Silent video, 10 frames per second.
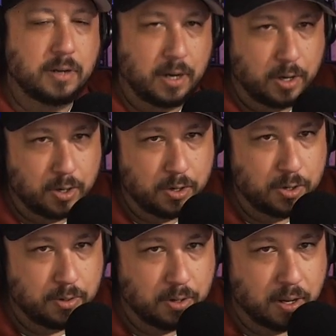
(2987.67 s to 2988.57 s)

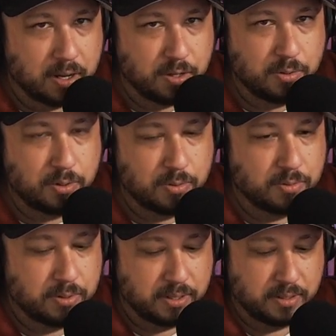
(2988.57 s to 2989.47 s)
Hey, how you
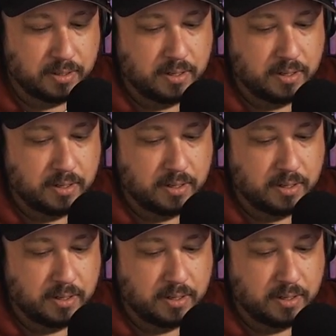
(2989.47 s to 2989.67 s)
doing?